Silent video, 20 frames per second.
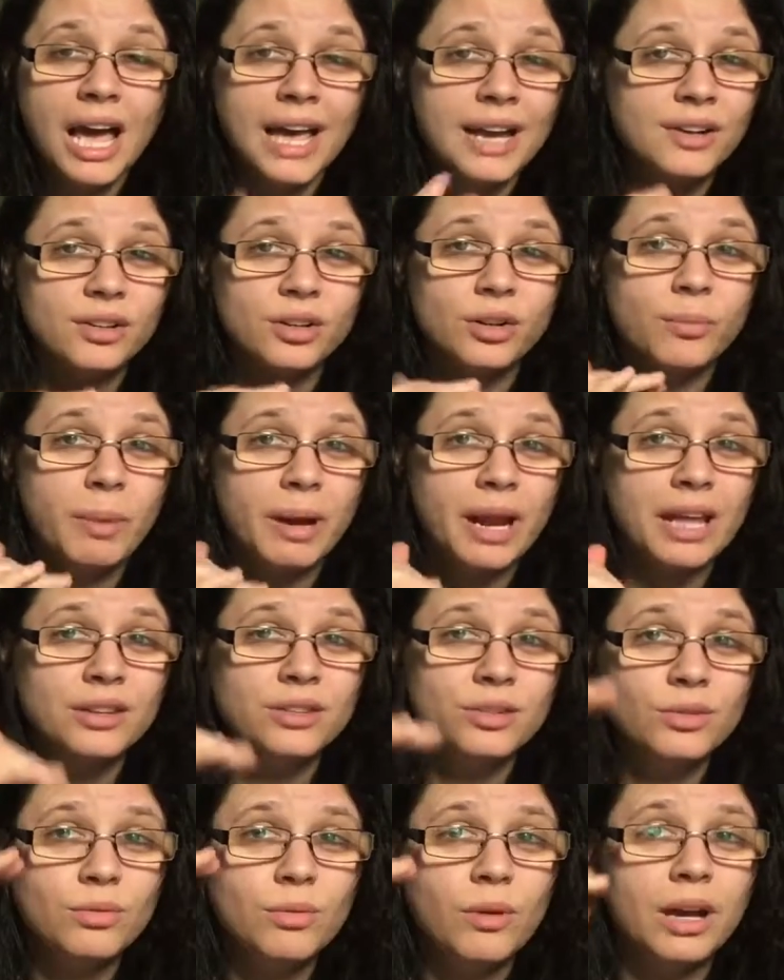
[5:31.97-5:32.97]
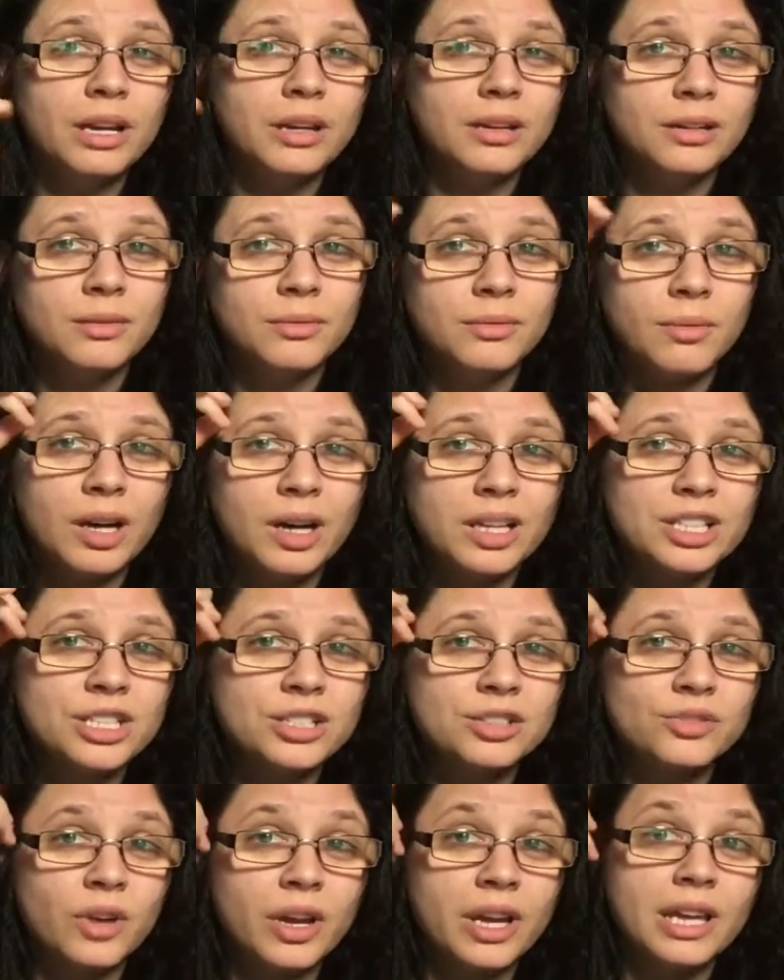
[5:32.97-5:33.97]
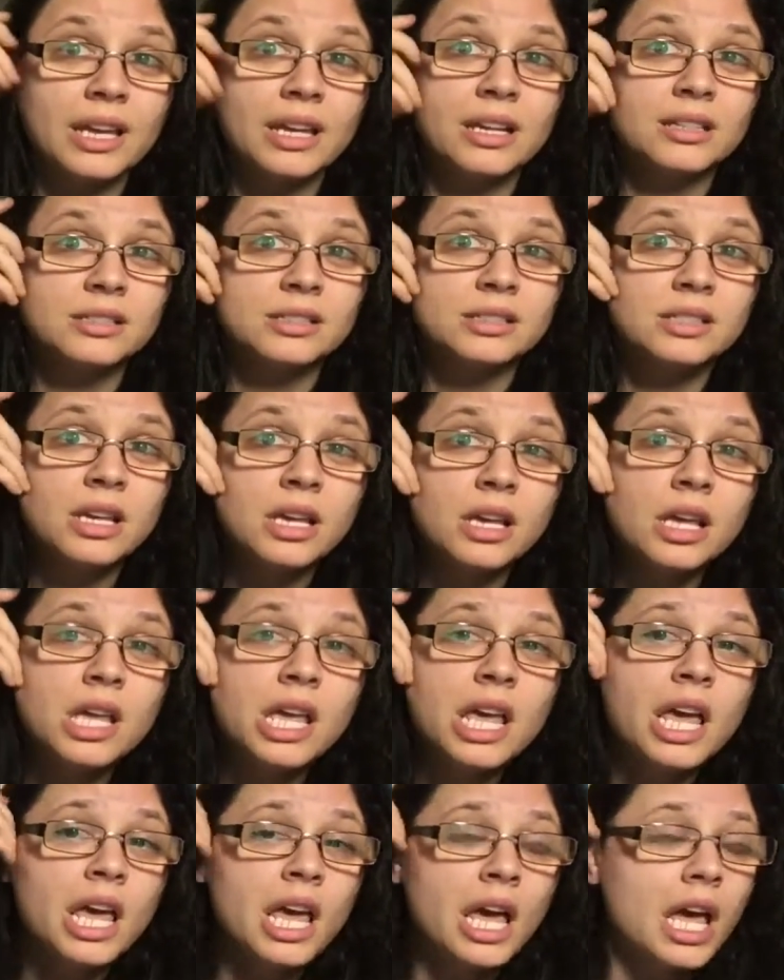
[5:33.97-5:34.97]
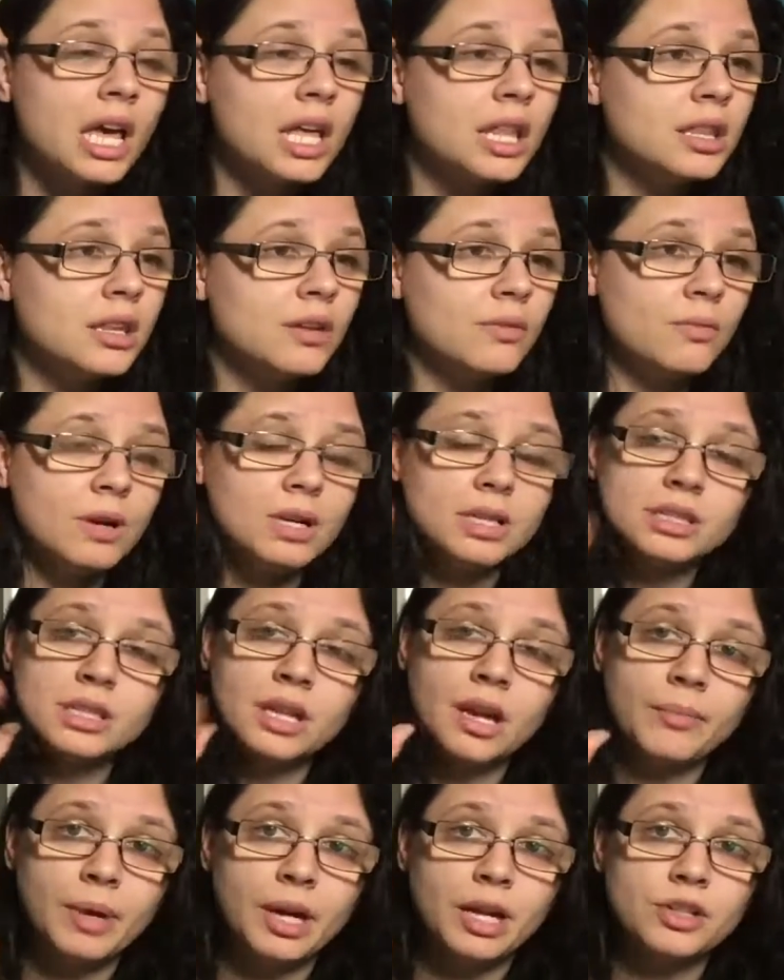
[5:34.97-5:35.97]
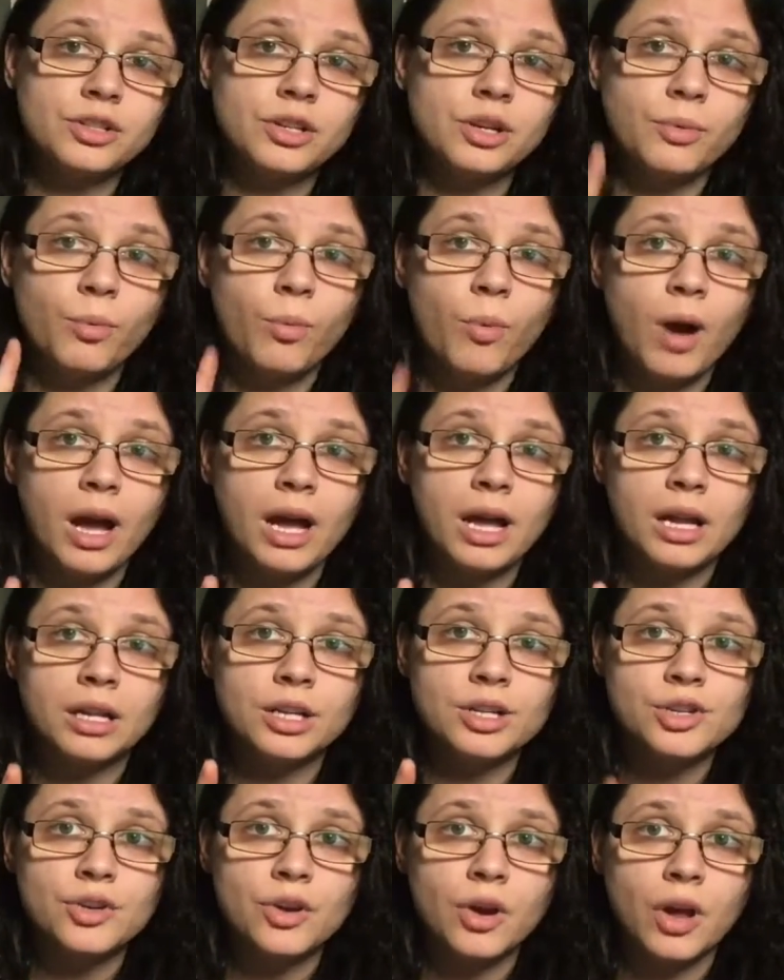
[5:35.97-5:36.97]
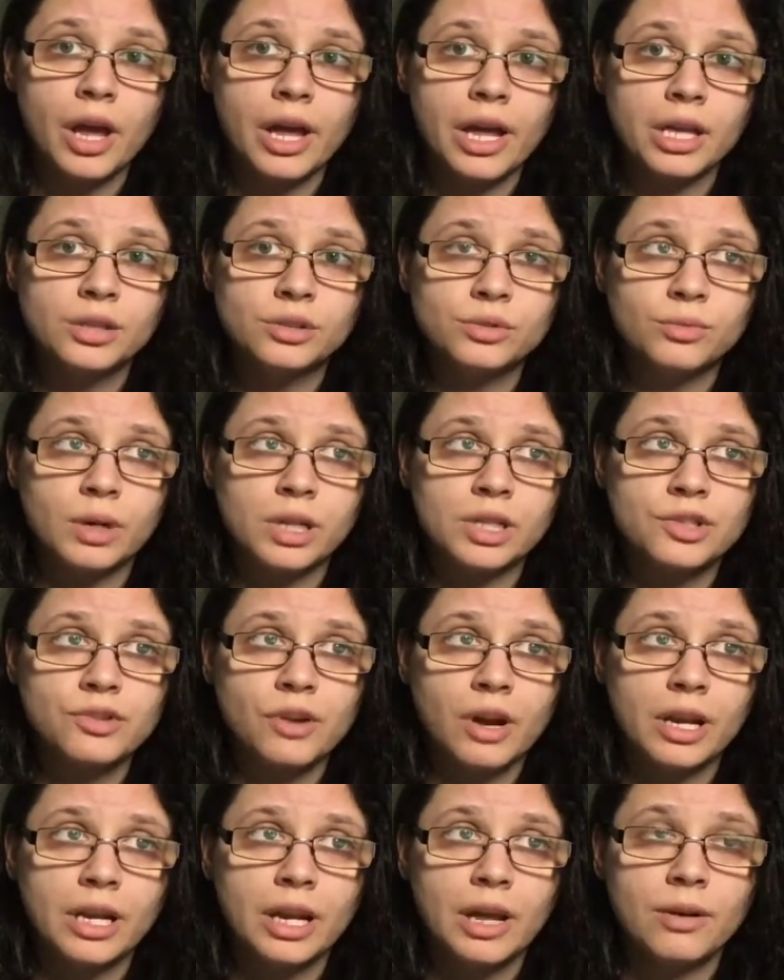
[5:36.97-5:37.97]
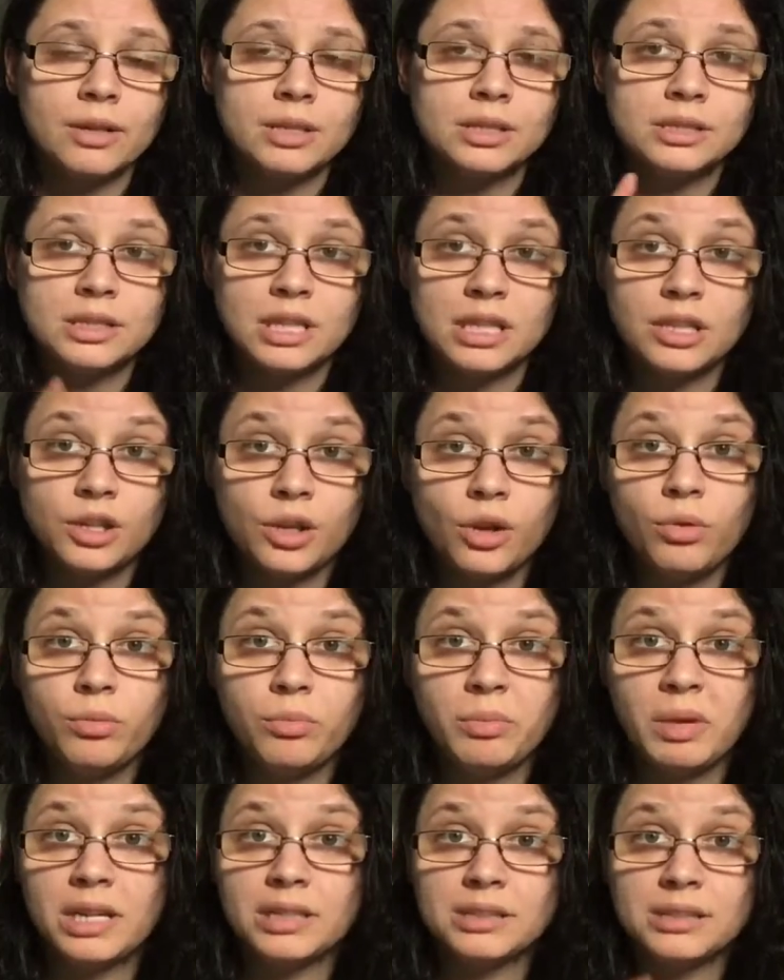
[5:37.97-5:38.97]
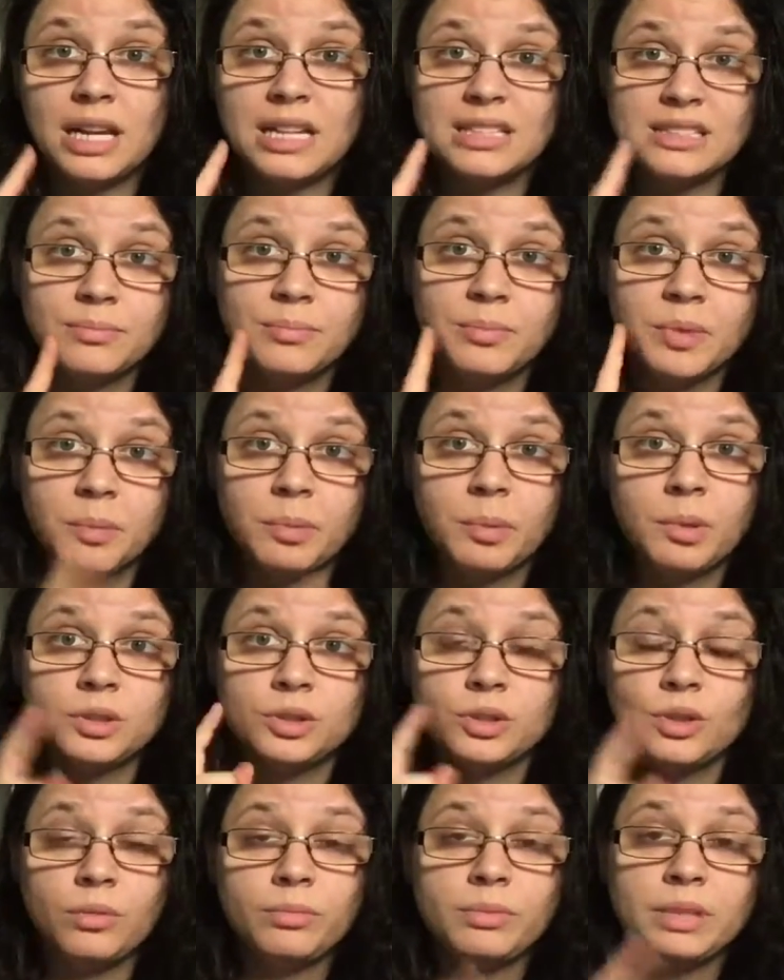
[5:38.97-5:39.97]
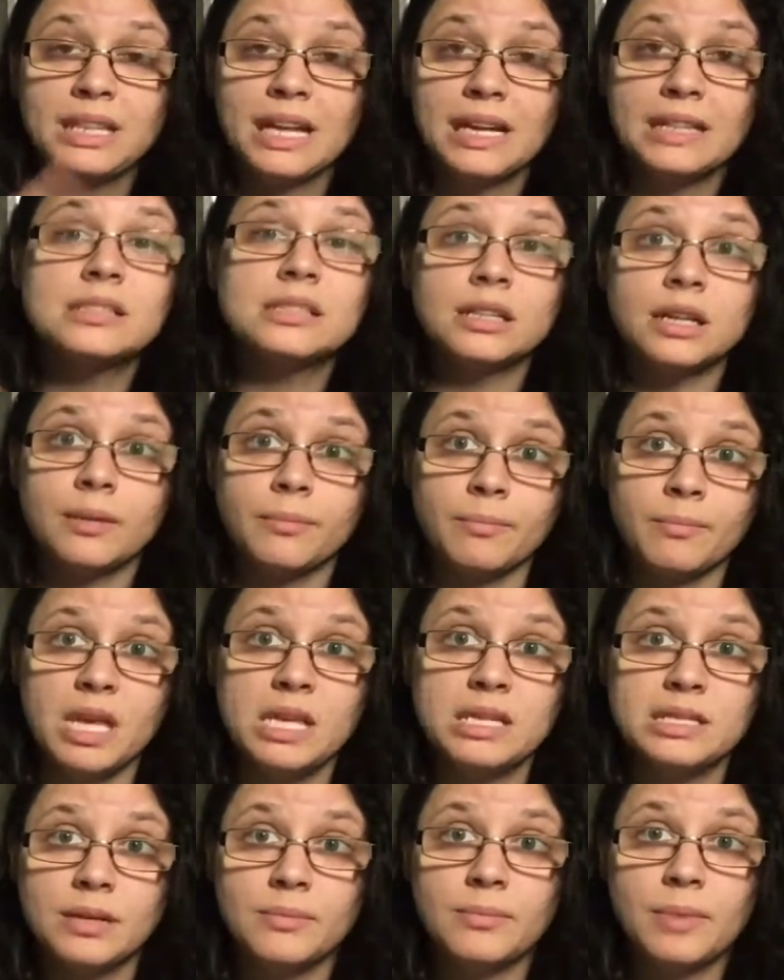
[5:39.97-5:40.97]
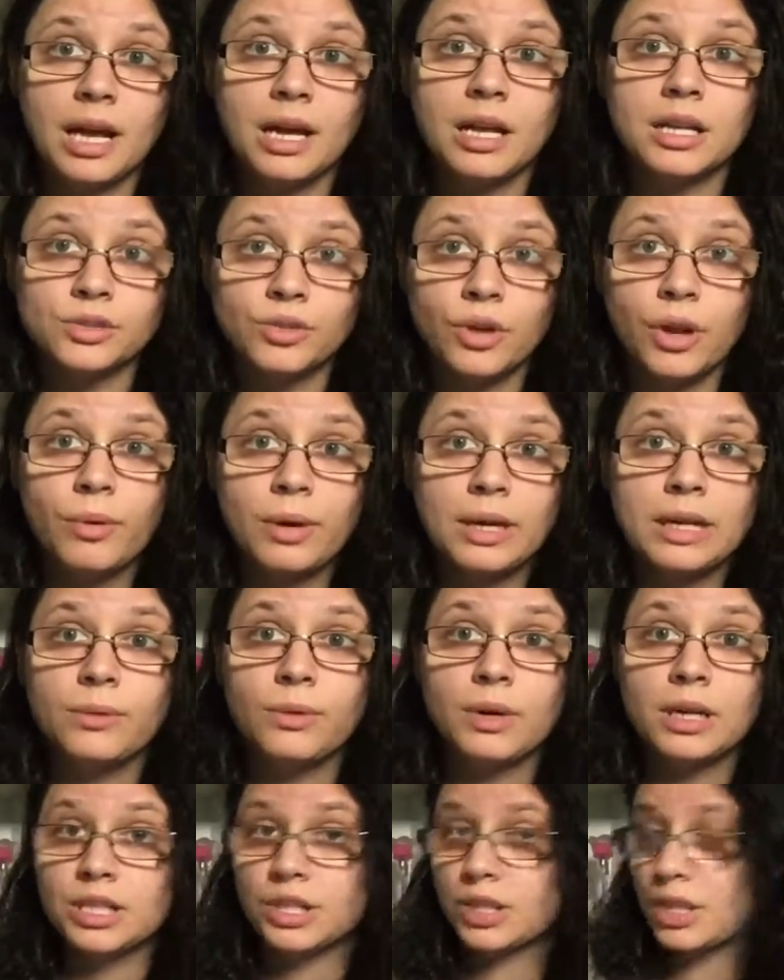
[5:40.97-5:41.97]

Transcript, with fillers: I don't know, but I do want to watch it so I can see. And the ones that I'm actually wa trying to watch right now is Dead Note, because lots of people told me that's an amazing manga, so I want to